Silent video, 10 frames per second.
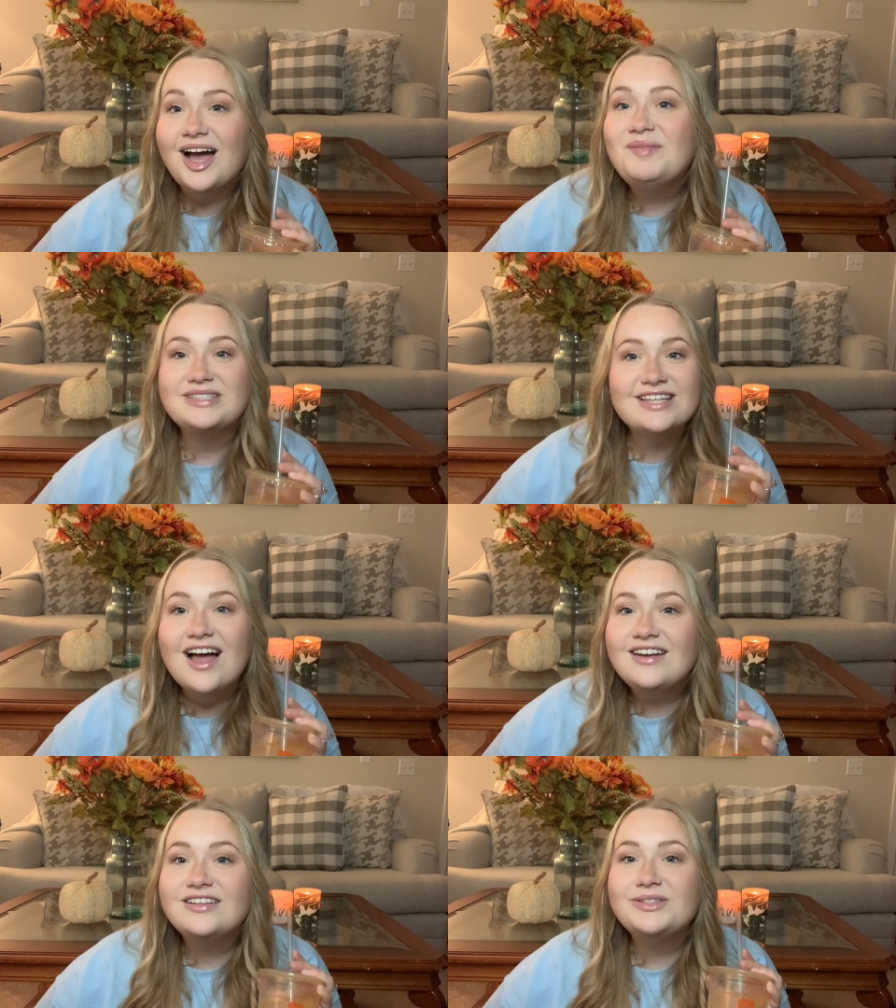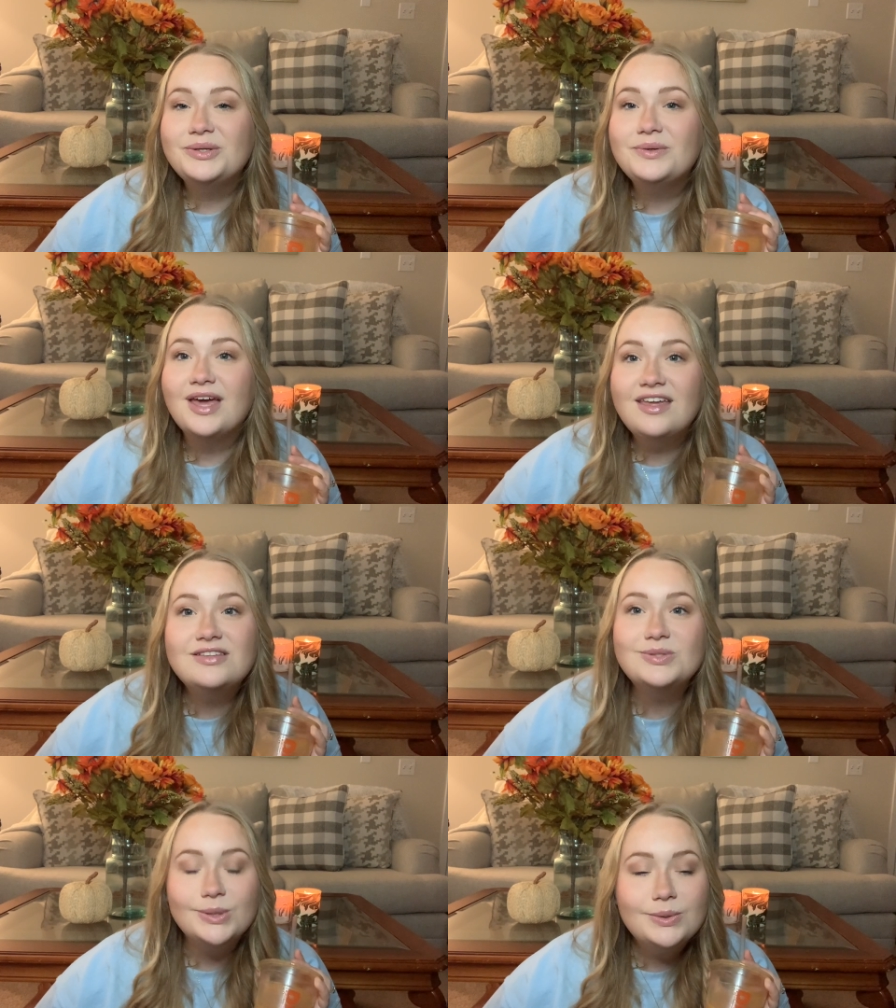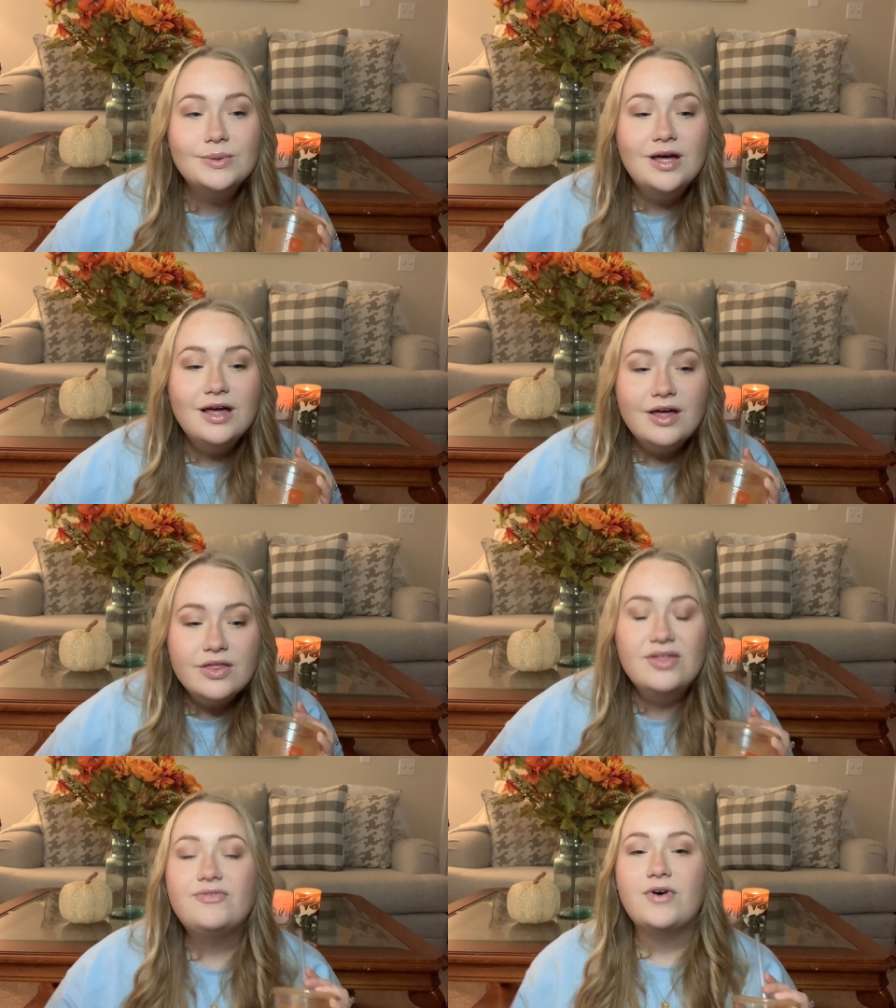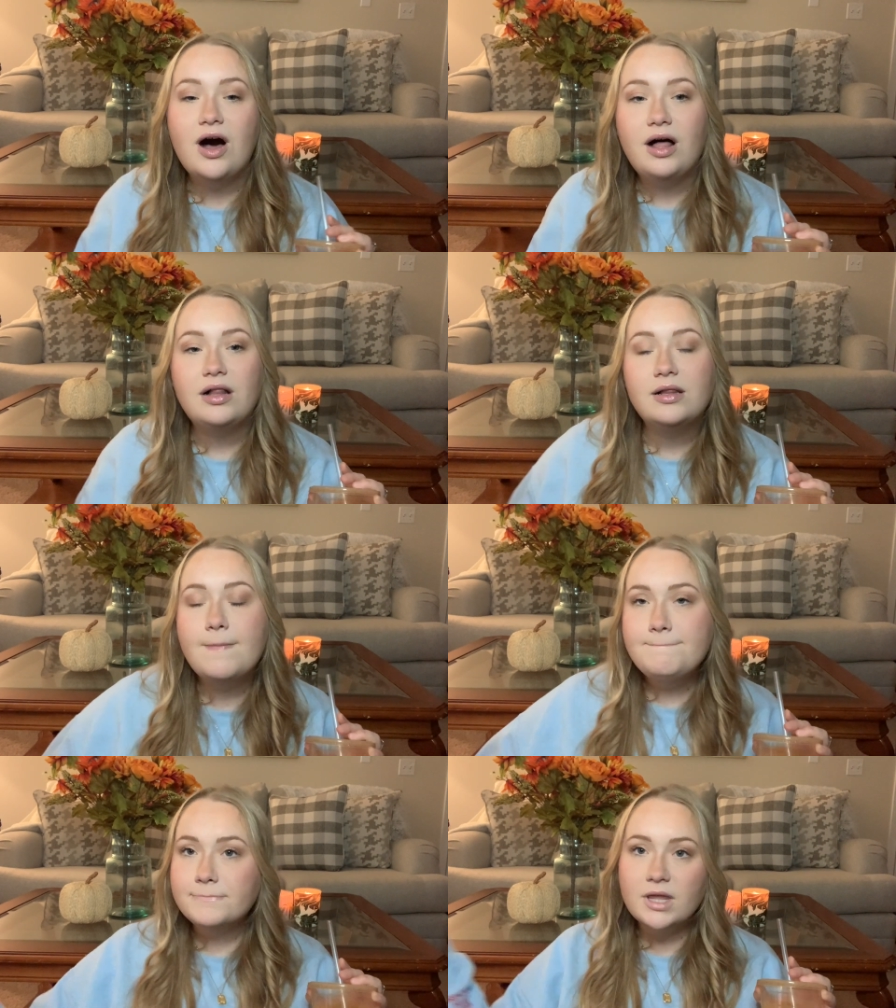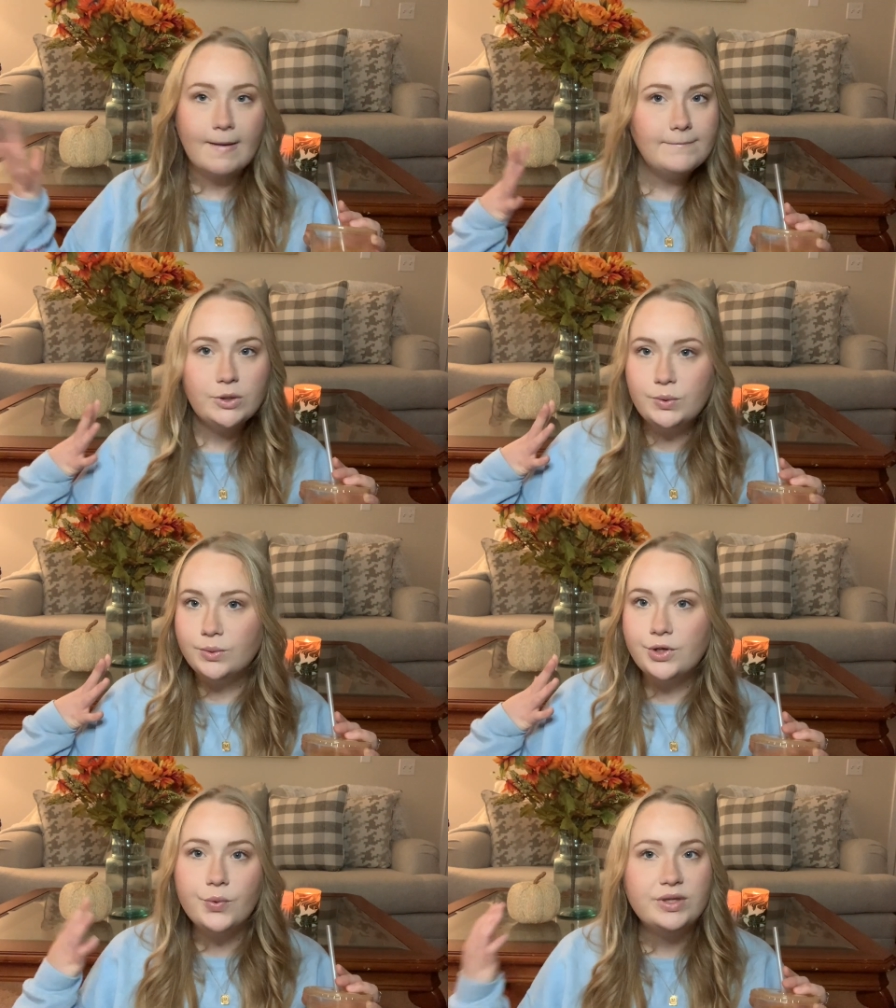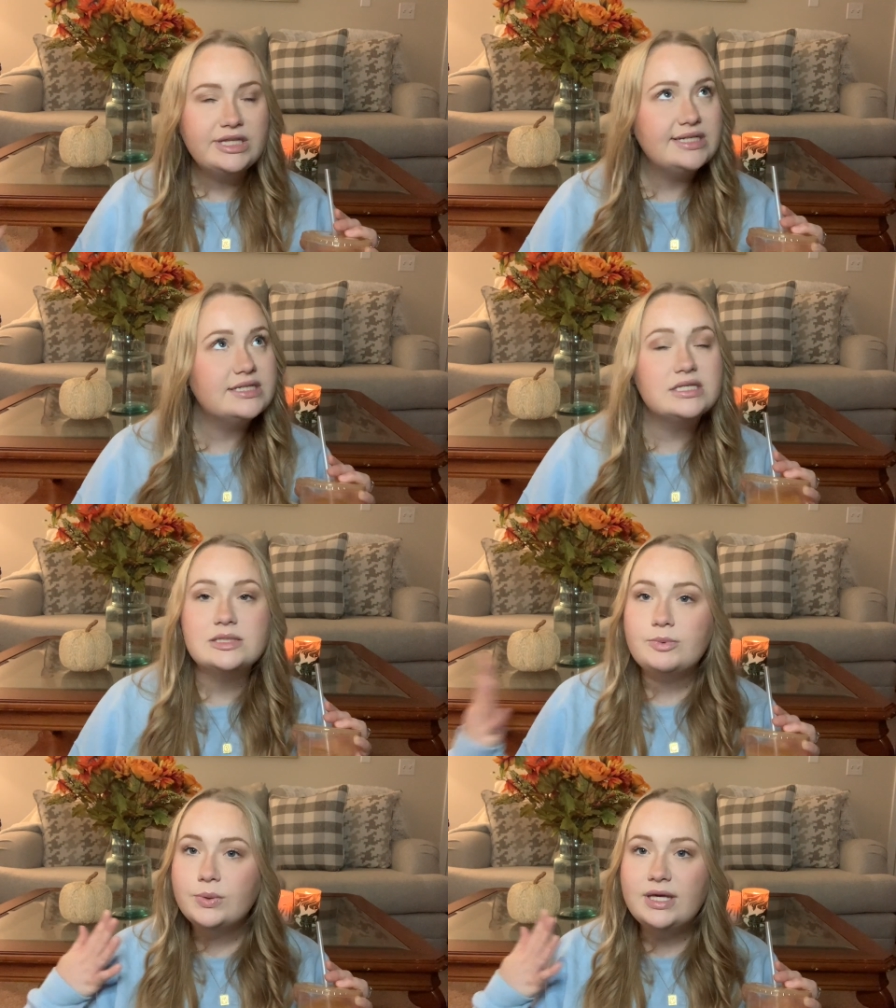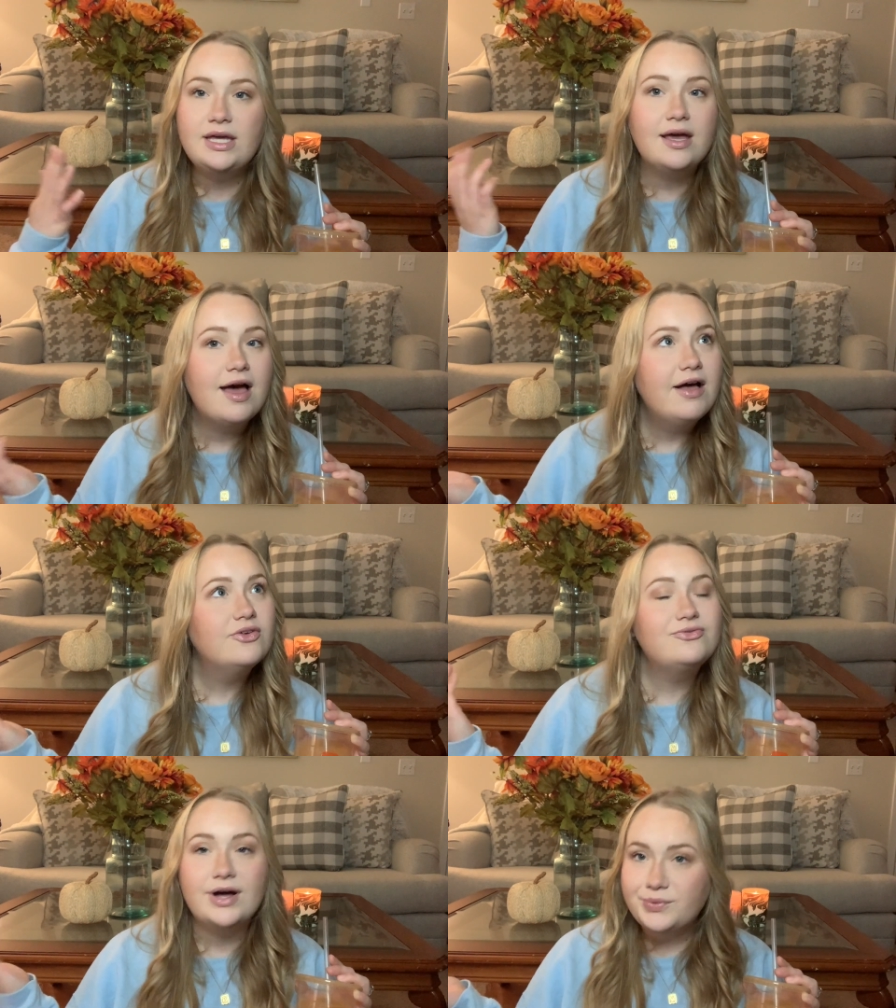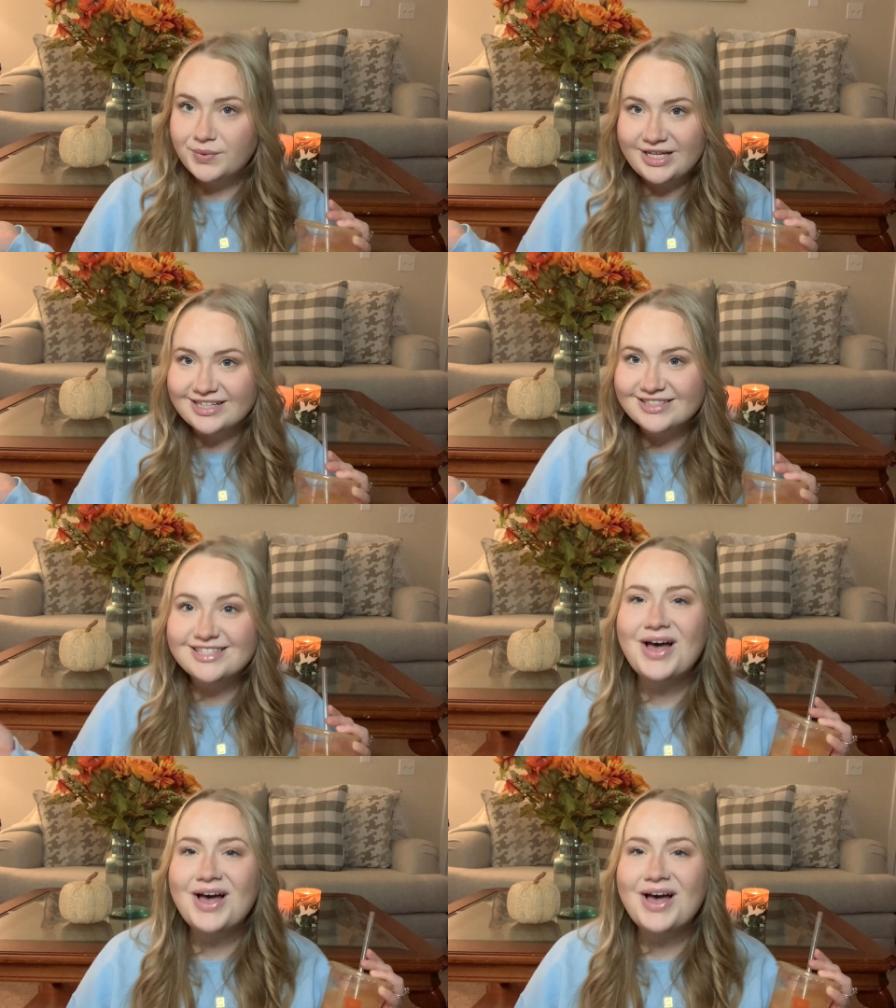excited to get into the fall mood with these spooky fun reads.